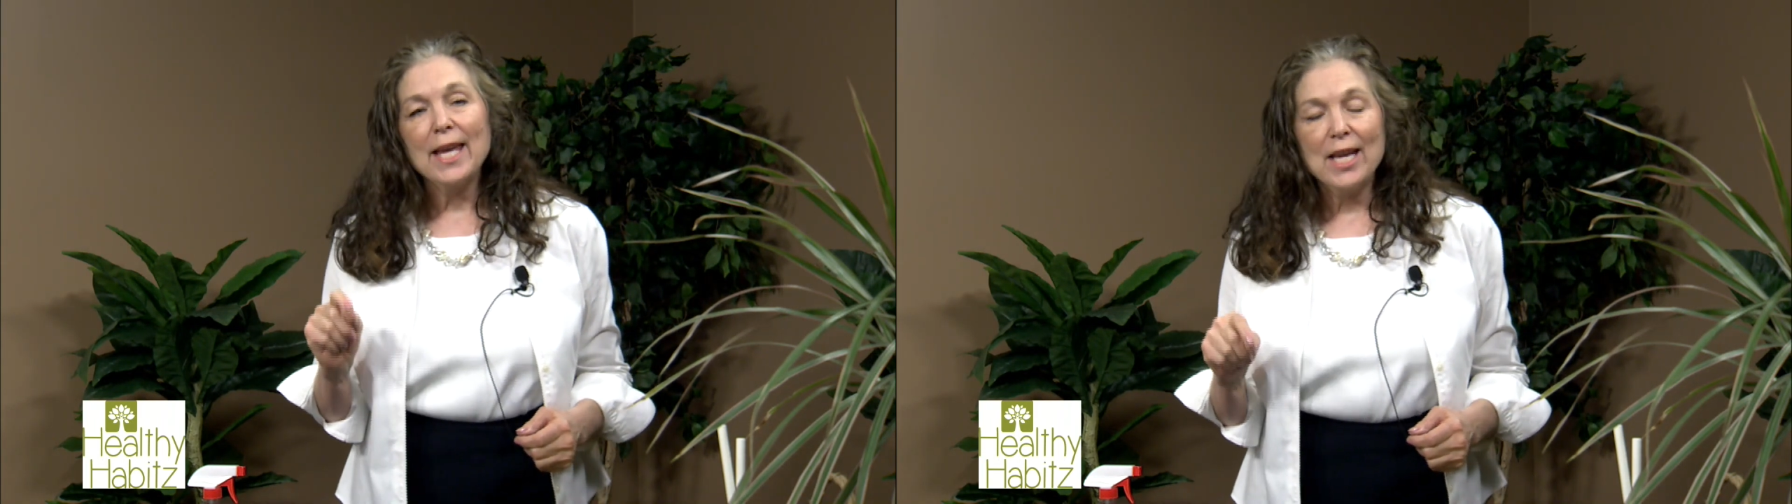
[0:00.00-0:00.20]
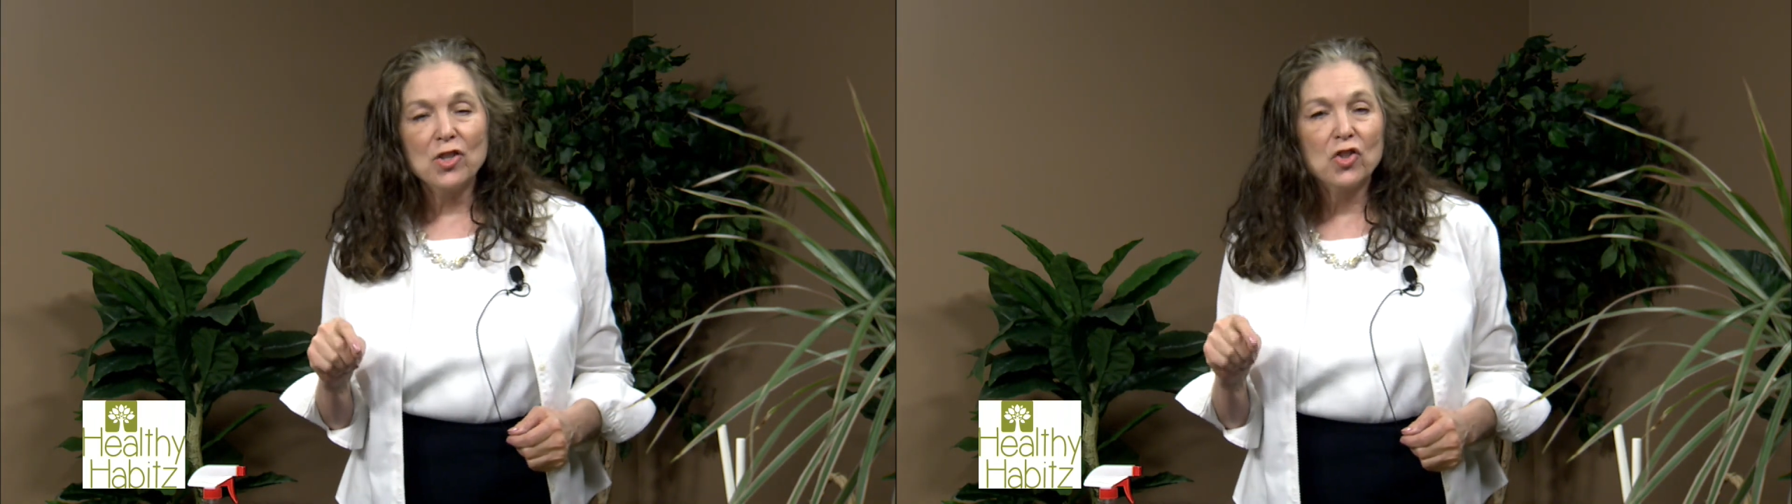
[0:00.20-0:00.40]

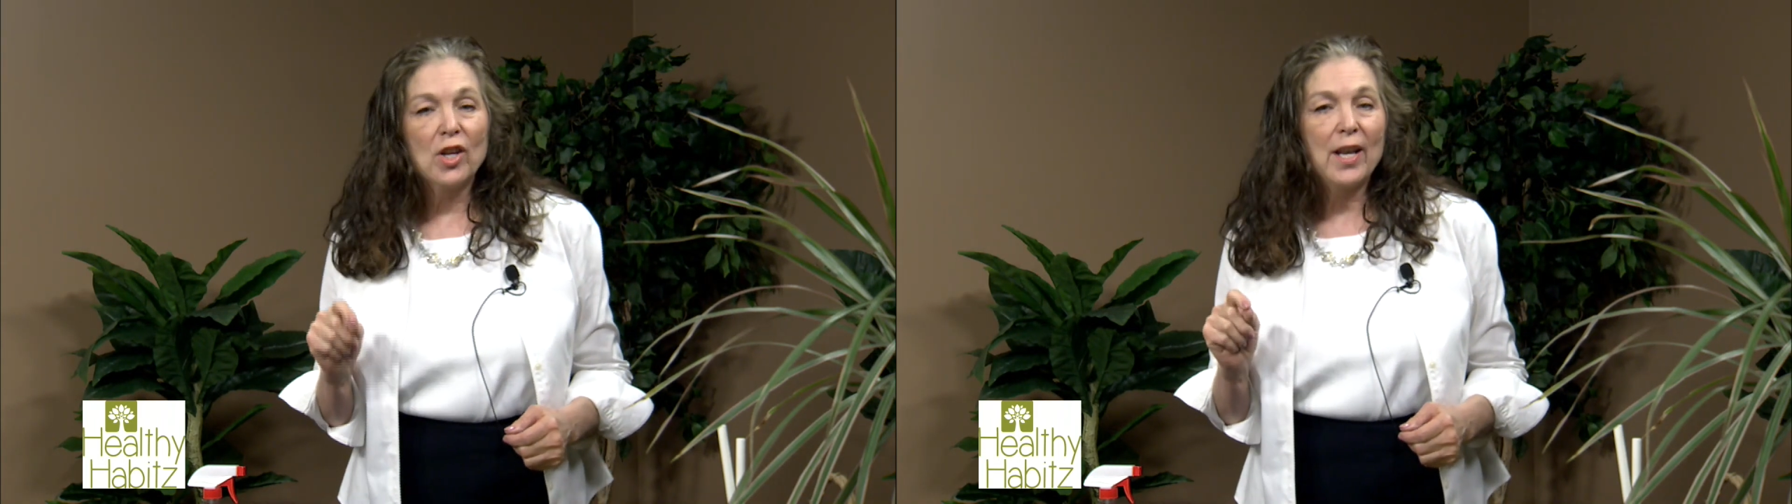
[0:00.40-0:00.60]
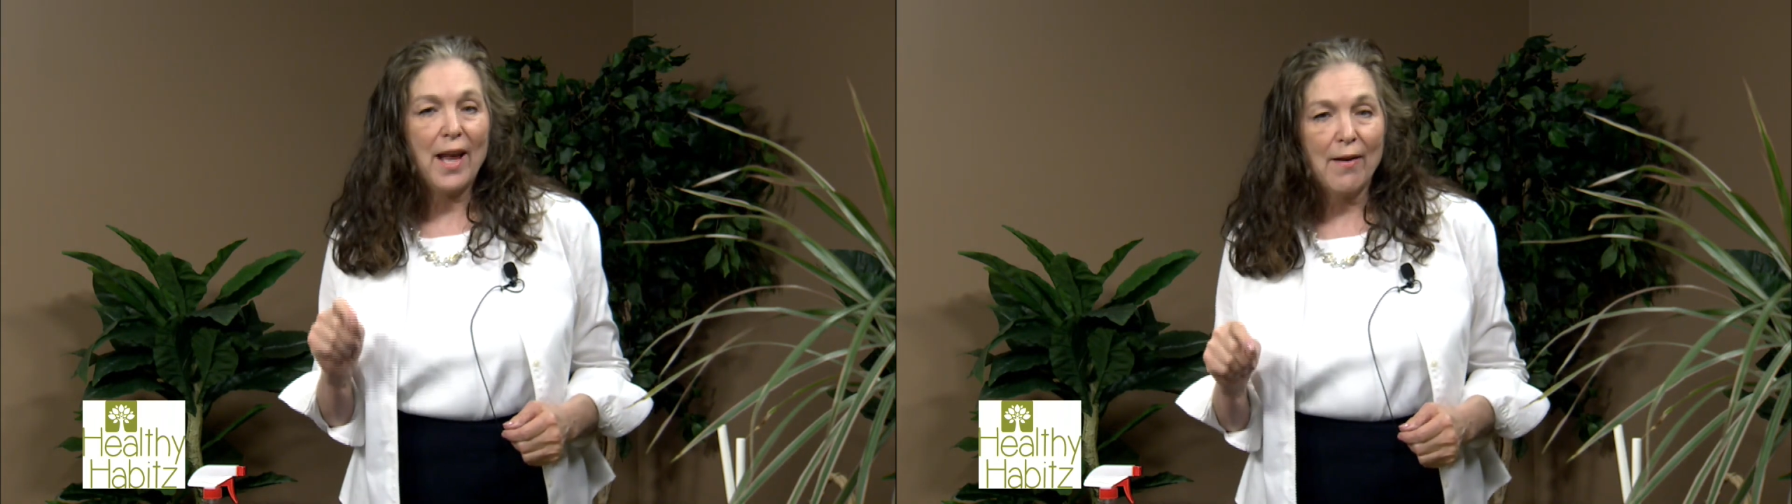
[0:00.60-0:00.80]
each
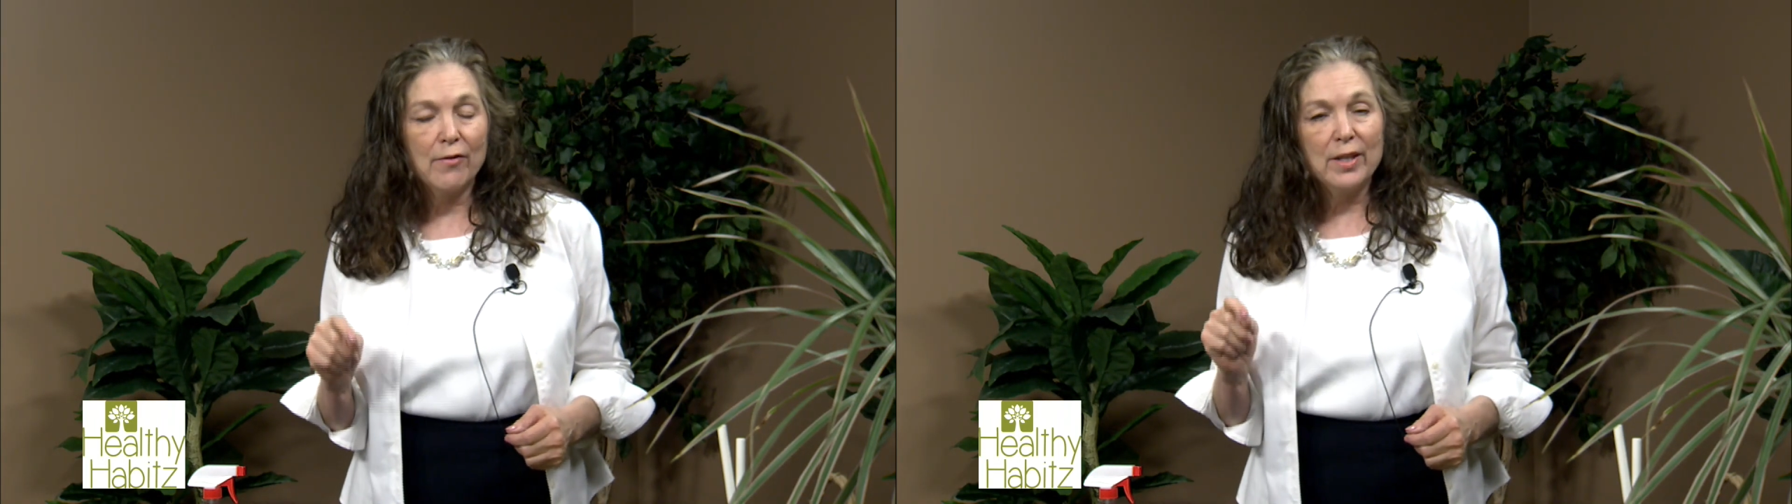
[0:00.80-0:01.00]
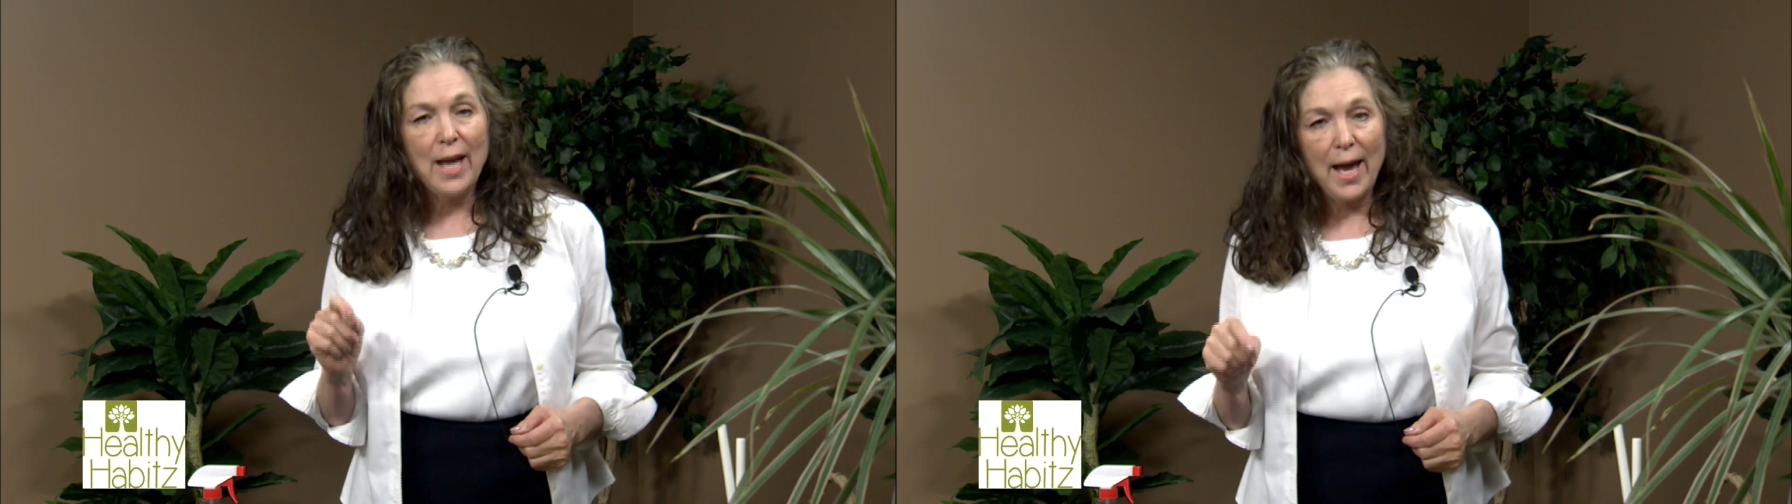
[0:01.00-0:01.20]
and
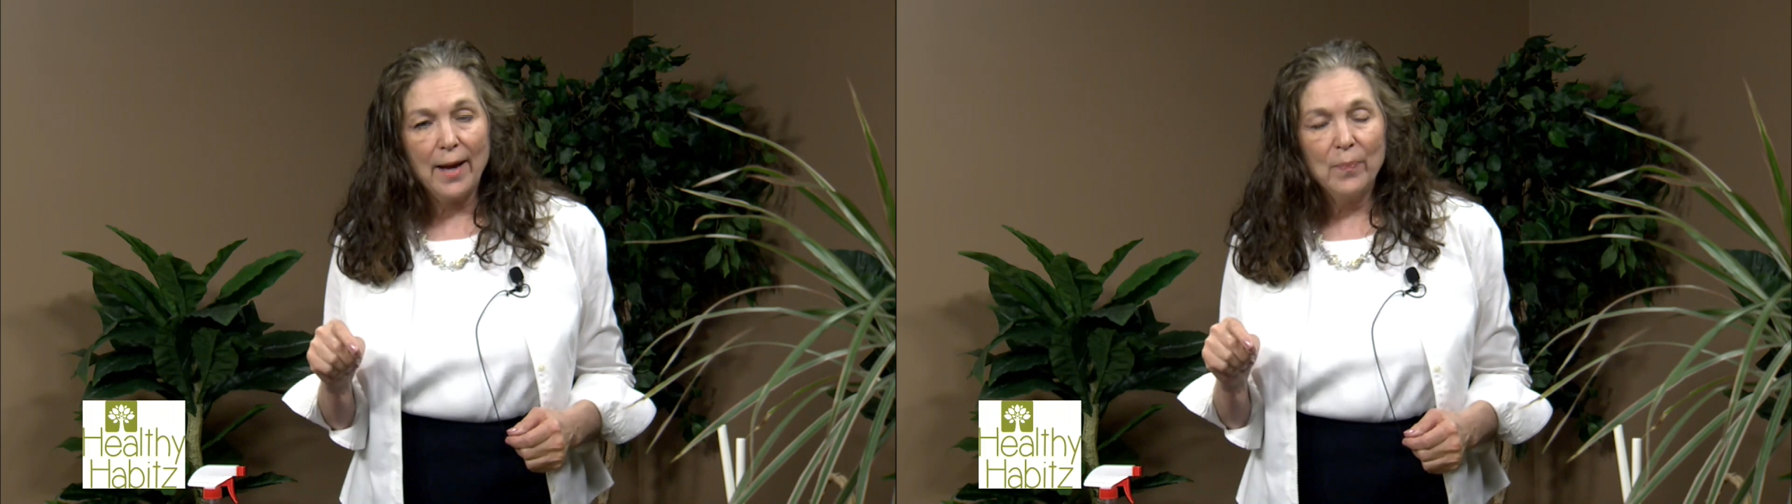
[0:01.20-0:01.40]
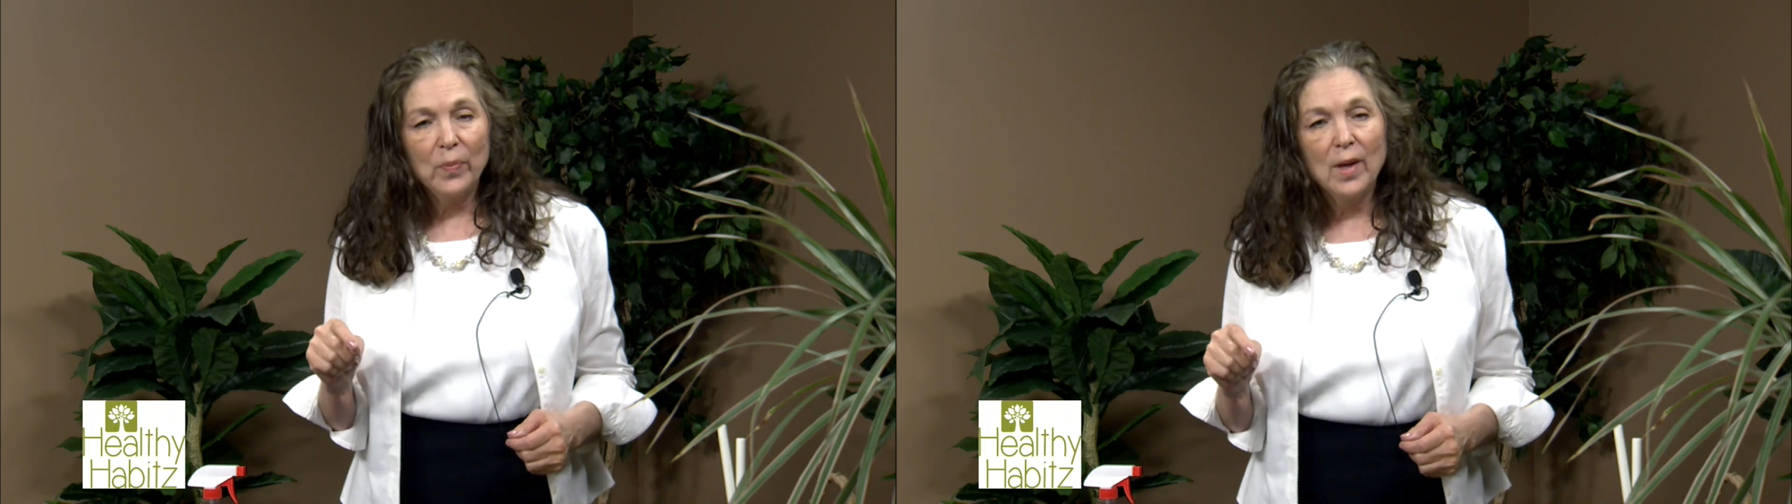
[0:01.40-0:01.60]
every day.